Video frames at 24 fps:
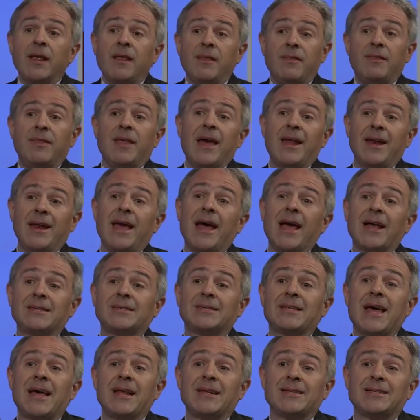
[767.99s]
then it has
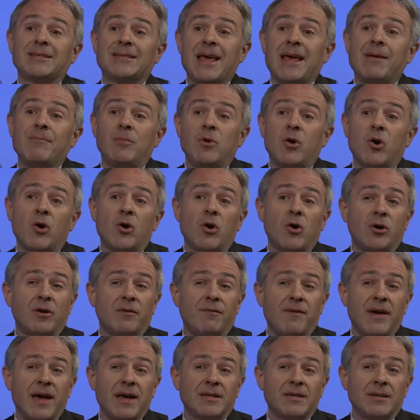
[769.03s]
that same knock on
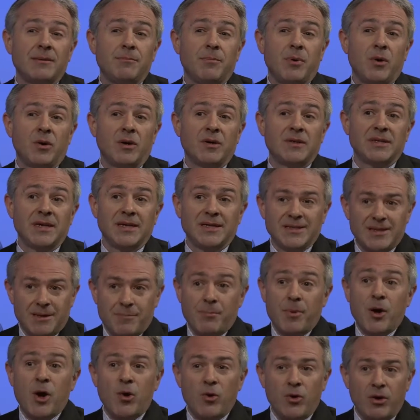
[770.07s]
effect in politics. It
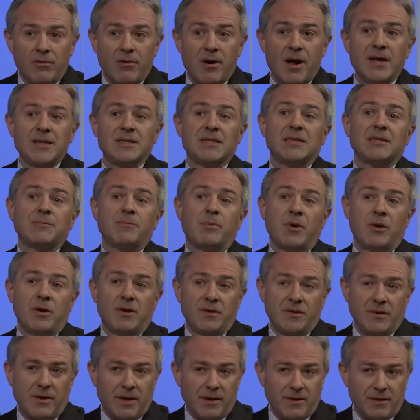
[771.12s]
polarizes mm.
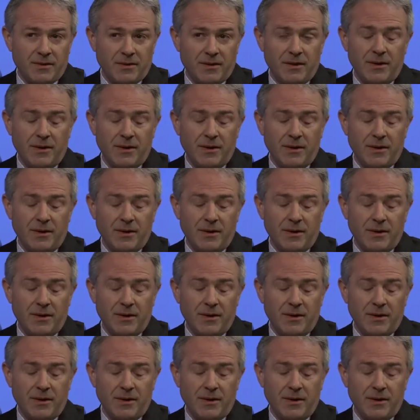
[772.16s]
politics.